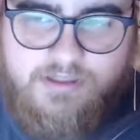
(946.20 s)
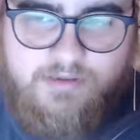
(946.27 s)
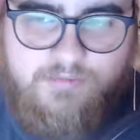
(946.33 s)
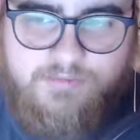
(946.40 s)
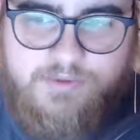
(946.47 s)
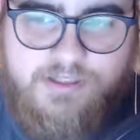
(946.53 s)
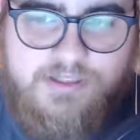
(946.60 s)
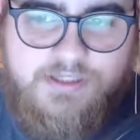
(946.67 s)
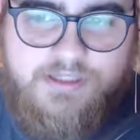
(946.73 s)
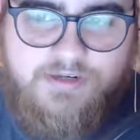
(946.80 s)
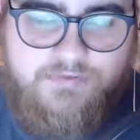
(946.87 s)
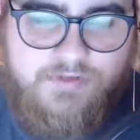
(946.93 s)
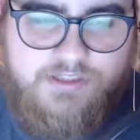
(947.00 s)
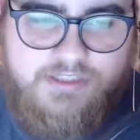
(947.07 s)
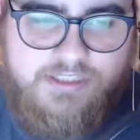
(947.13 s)
completely
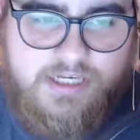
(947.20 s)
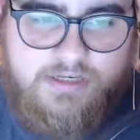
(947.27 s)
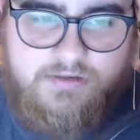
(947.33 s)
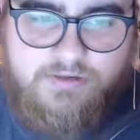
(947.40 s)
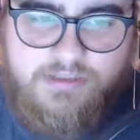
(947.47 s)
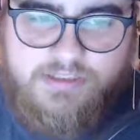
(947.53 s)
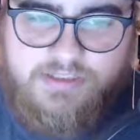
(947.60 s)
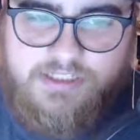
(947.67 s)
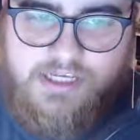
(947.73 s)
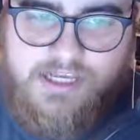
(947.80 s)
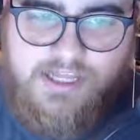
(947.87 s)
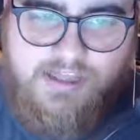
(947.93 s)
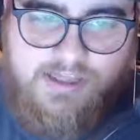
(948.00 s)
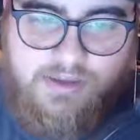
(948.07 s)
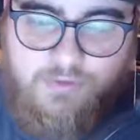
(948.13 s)
different to tackle because
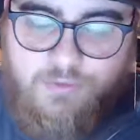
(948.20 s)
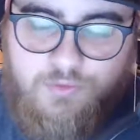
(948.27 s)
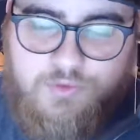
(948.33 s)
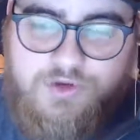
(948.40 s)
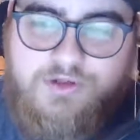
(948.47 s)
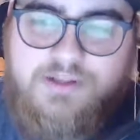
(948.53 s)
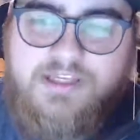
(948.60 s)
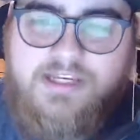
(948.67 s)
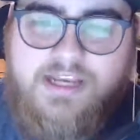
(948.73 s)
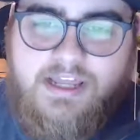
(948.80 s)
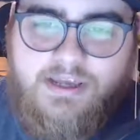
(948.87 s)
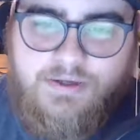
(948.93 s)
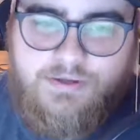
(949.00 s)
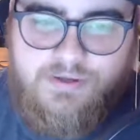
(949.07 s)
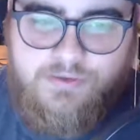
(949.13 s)
they really
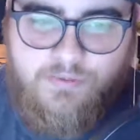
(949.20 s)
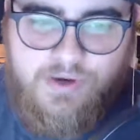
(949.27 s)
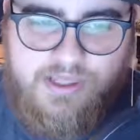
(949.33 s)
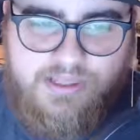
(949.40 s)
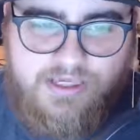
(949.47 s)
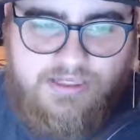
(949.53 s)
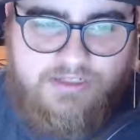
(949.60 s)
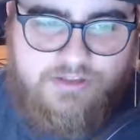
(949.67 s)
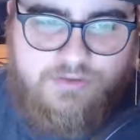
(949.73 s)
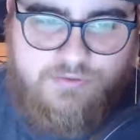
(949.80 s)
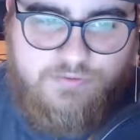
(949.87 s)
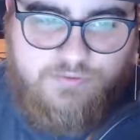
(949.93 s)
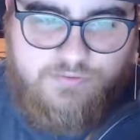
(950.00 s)
nailed the way that you